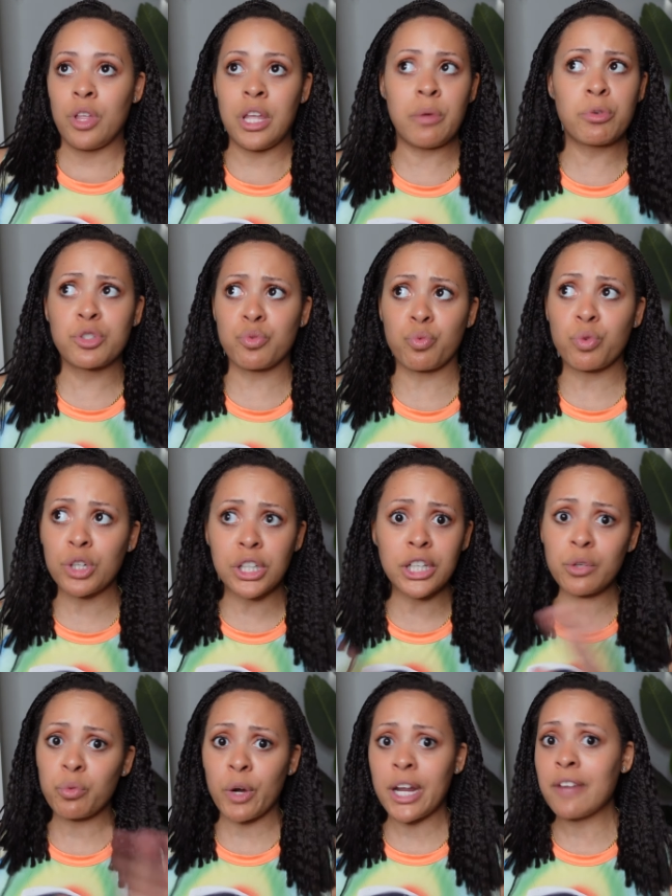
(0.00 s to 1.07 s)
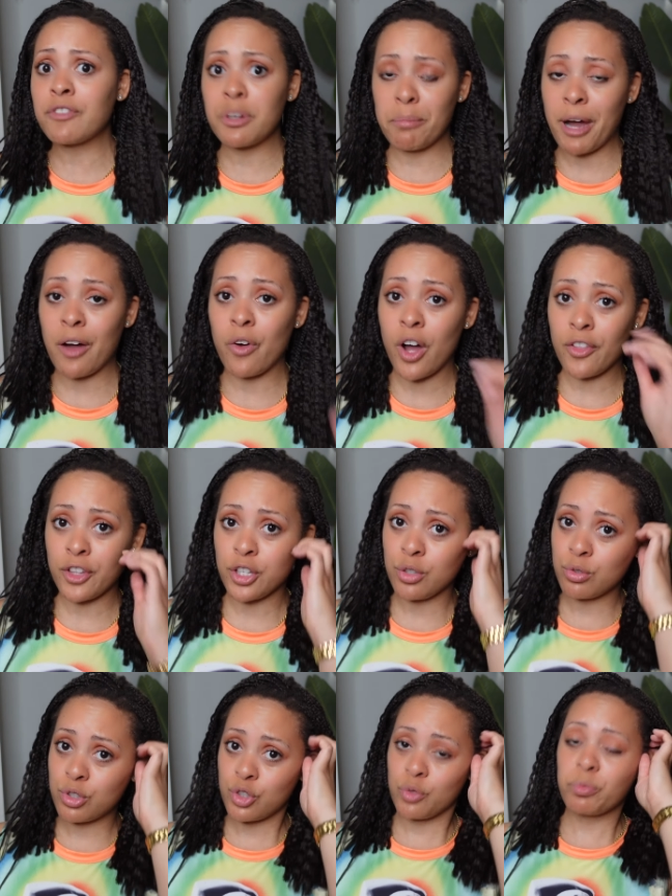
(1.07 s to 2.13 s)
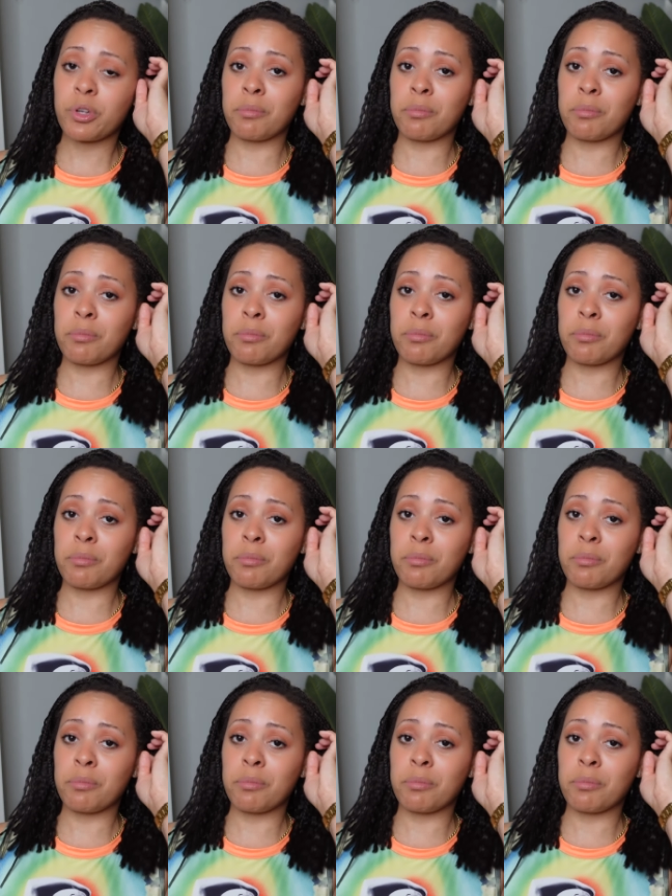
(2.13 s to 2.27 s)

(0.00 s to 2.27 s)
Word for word: It was really raved about on the YouTube